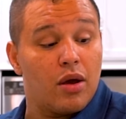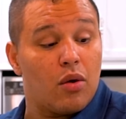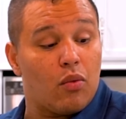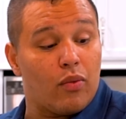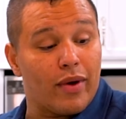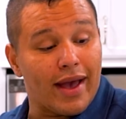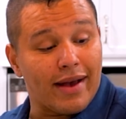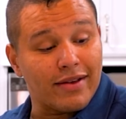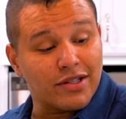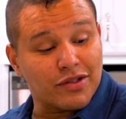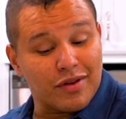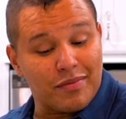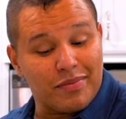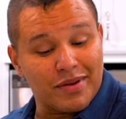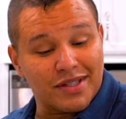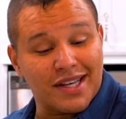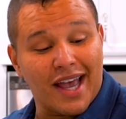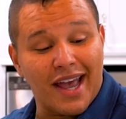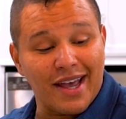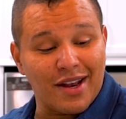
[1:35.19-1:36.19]
We have sweet
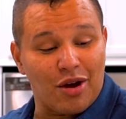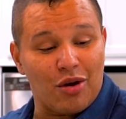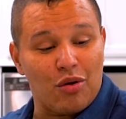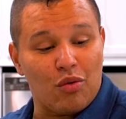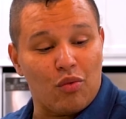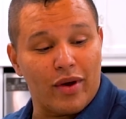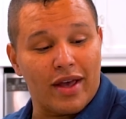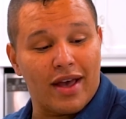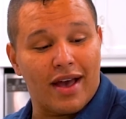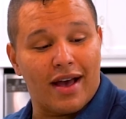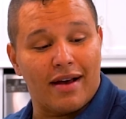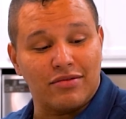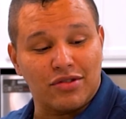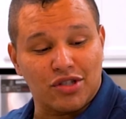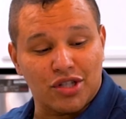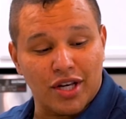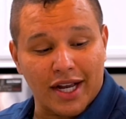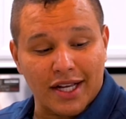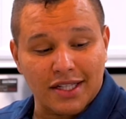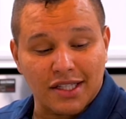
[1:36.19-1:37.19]
potato, we have
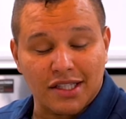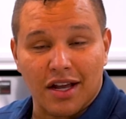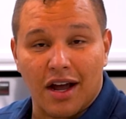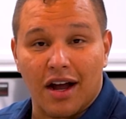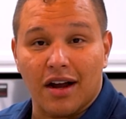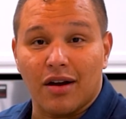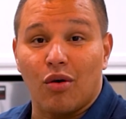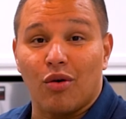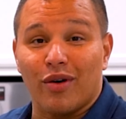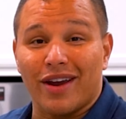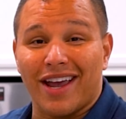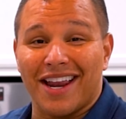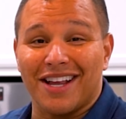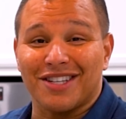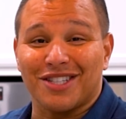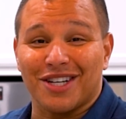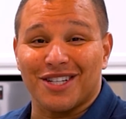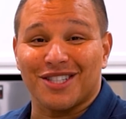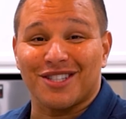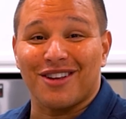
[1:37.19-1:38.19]
chicken stock. Organic
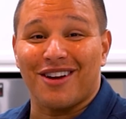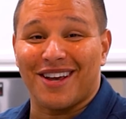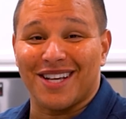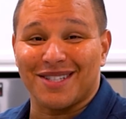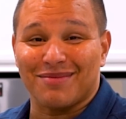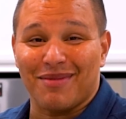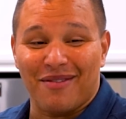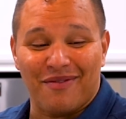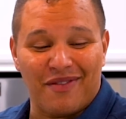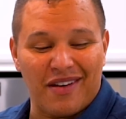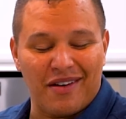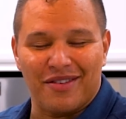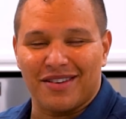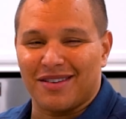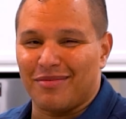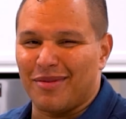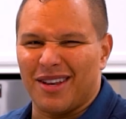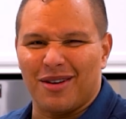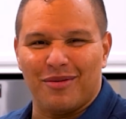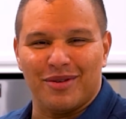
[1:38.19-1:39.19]
chicken stock is my favorite
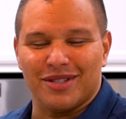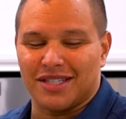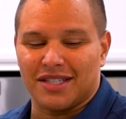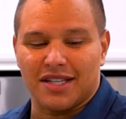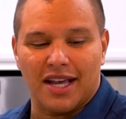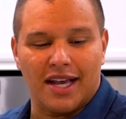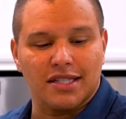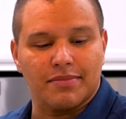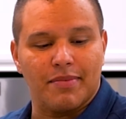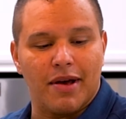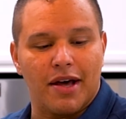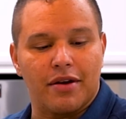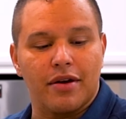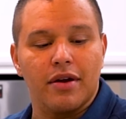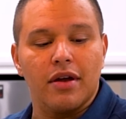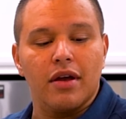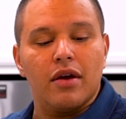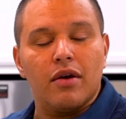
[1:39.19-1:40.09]
to me, it always just tastes better.